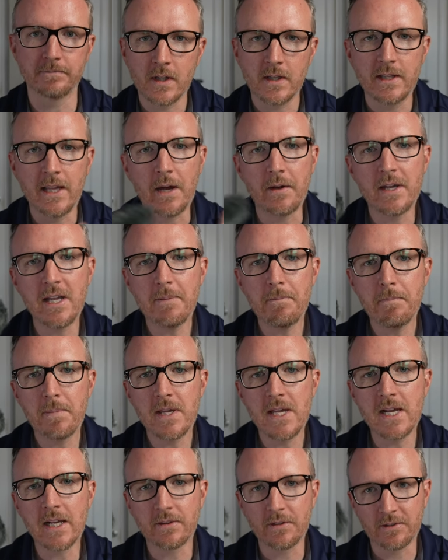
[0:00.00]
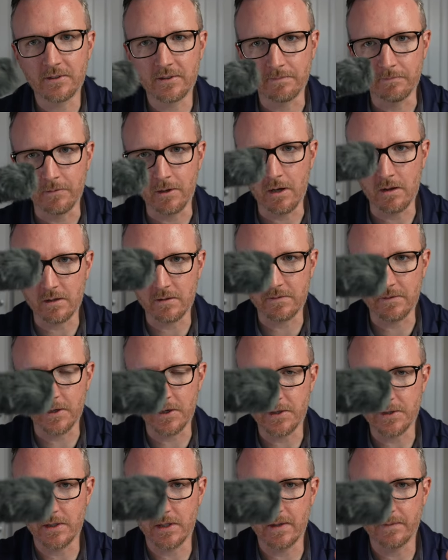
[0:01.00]
Now, it being the smaller
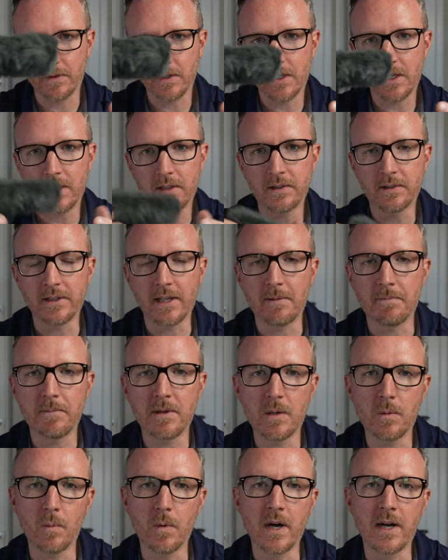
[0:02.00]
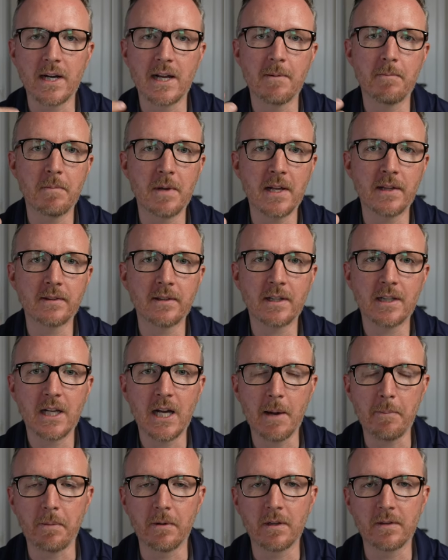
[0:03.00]
version of the ECM B1M means a
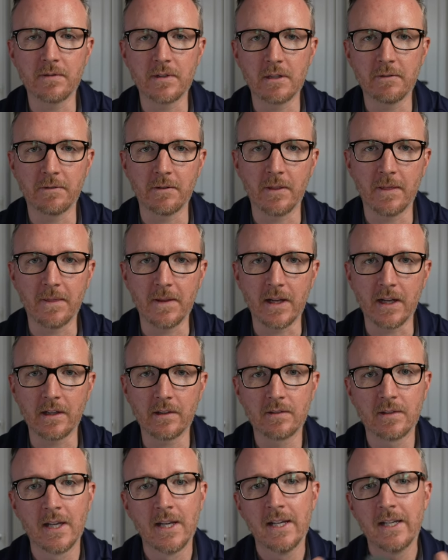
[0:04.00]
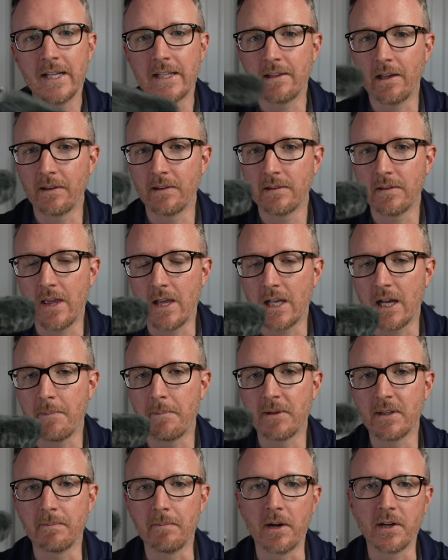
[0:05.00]
couple of different things. It doesn't take up
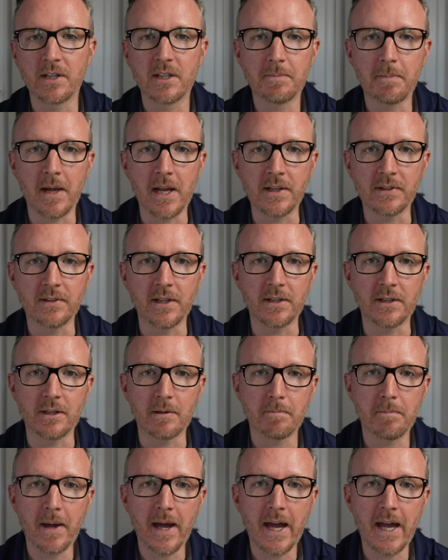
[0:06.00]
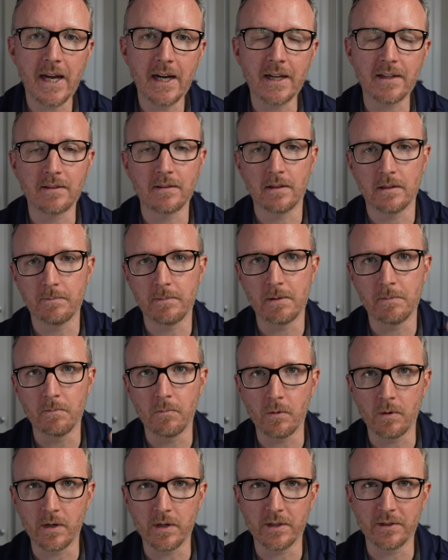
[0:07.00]
as much space in your bag. It's a little bit
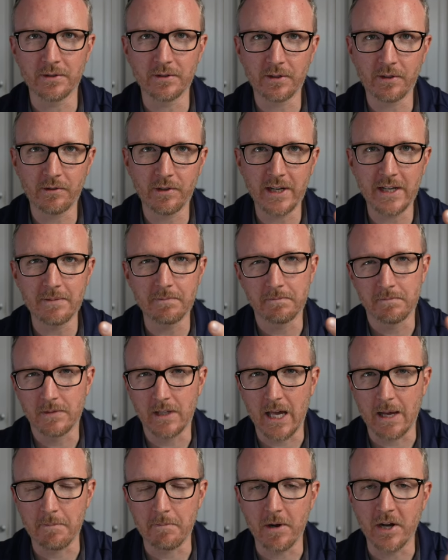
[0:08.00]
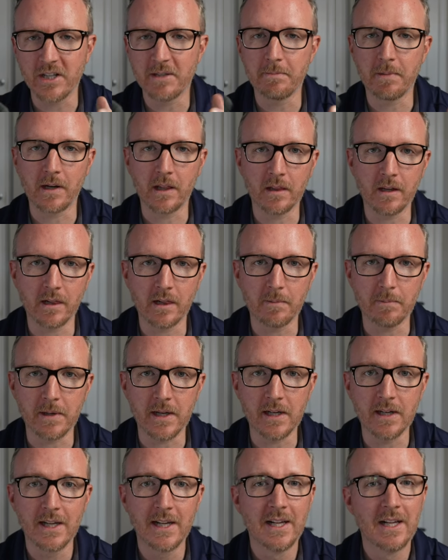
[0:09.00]
more discreet, not much, but a little
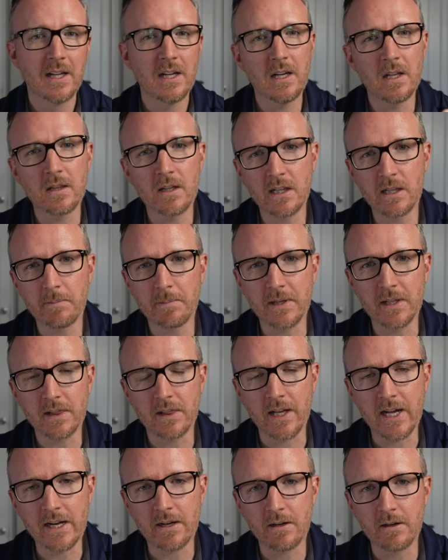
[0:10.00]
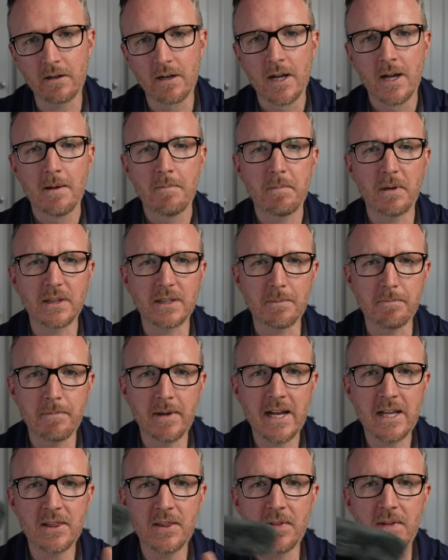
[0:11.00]
bit. A little bit lighter, but the
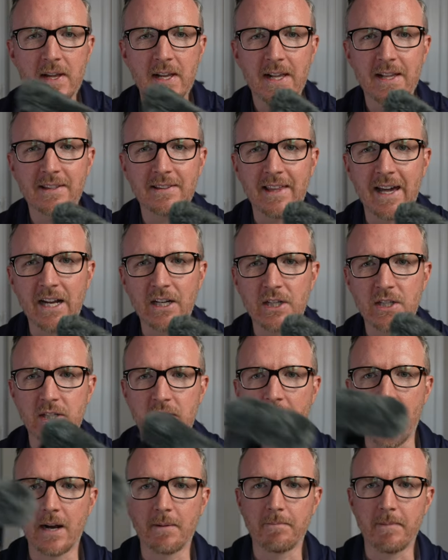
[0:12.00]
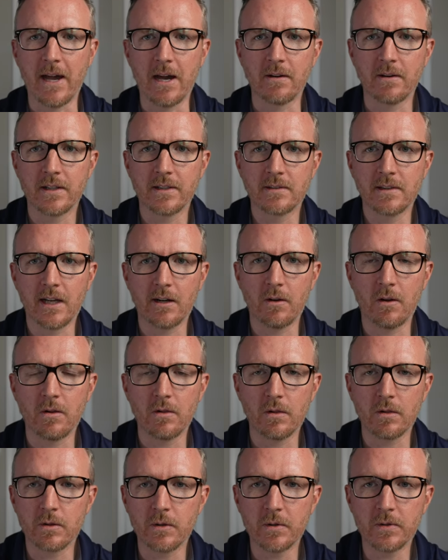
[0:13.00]
main thing is that shock mount. It's not
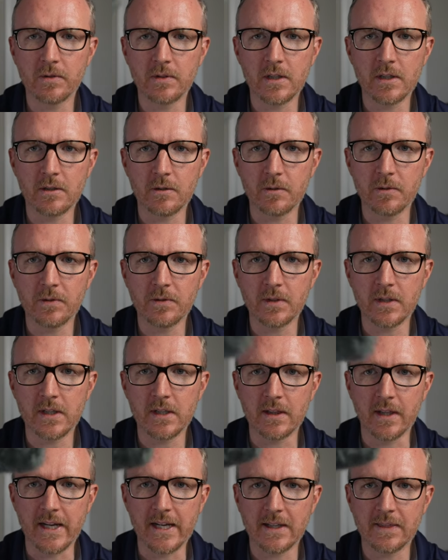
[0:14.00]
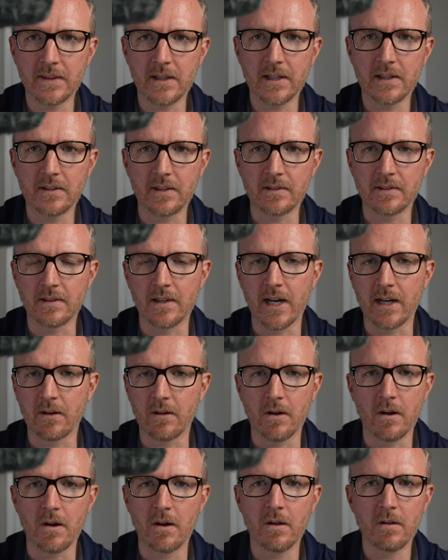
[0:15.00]
all loosey-goosey like this. It's not
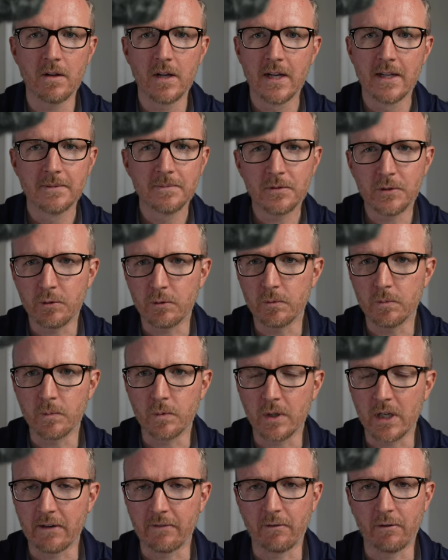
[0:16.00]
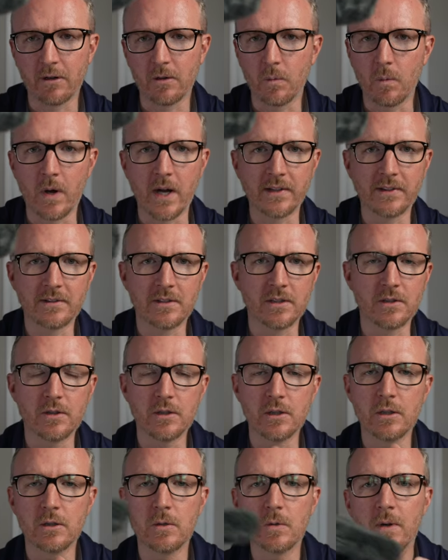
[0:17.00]
all doing whatever it wants to
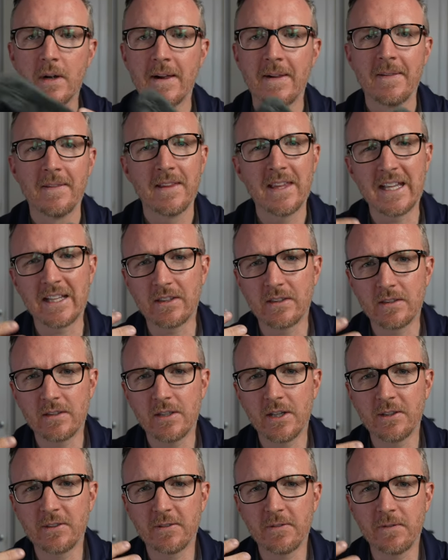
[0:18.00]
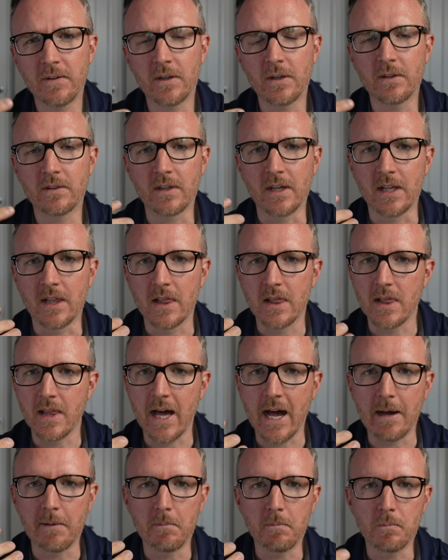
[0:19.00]
do. It just feels a
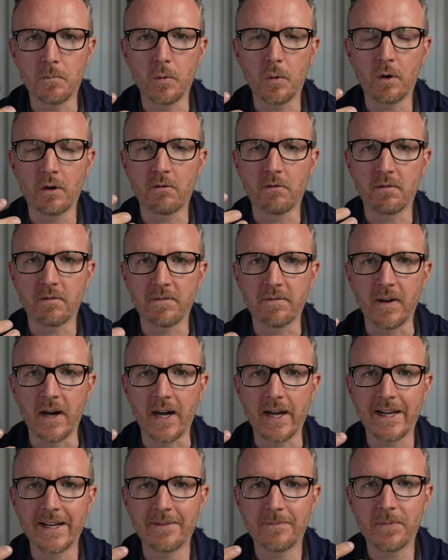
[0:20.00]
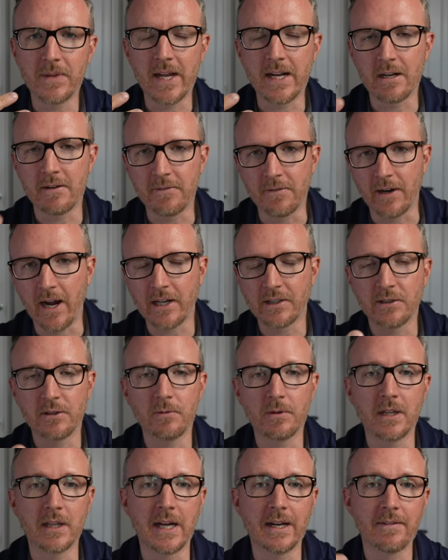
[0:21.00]
lot more refined. And if you're actually
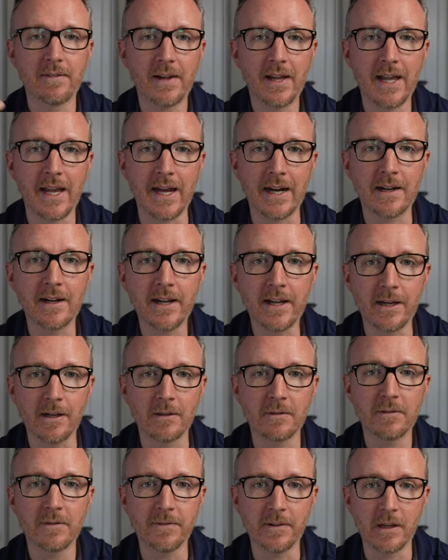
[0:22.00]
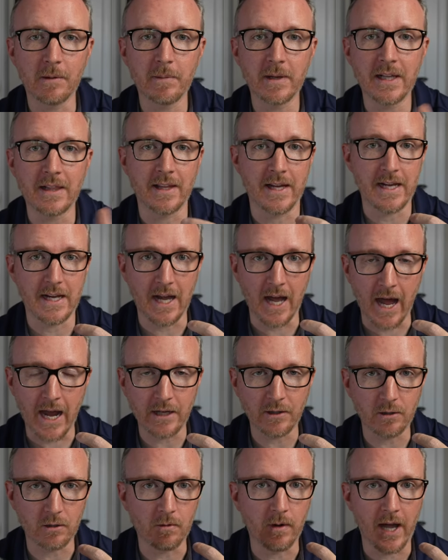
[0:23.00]
doing a lot of handheld filming like I
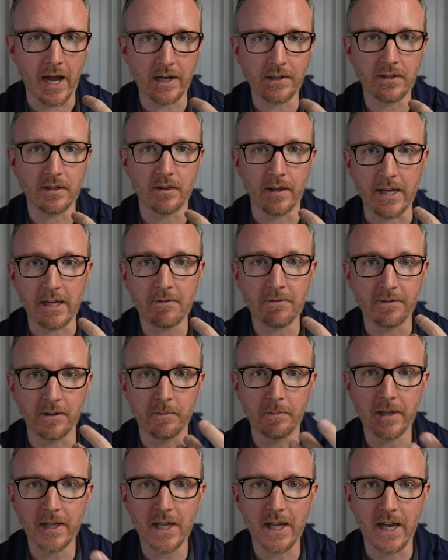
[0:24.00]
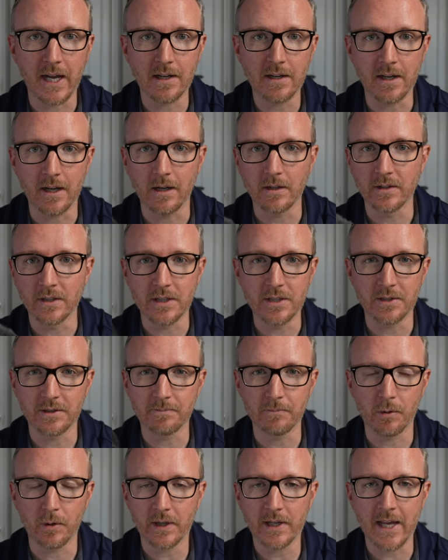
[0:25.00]
do, I actually like filming handheld. It's
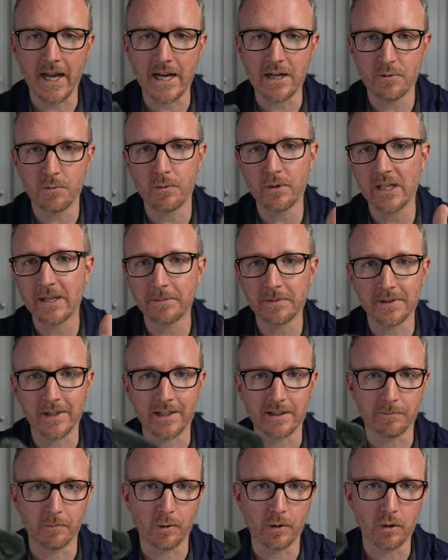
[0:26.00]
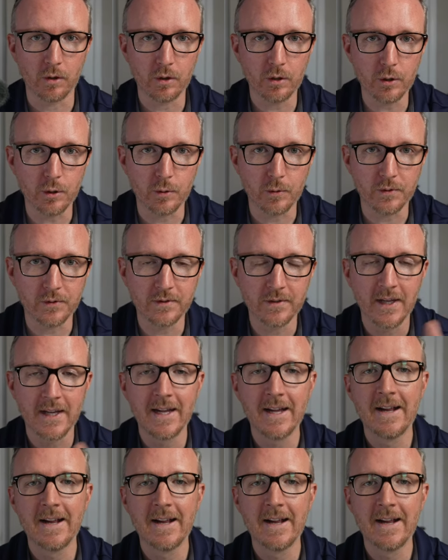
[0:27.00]
just more casual, keeps things more loose.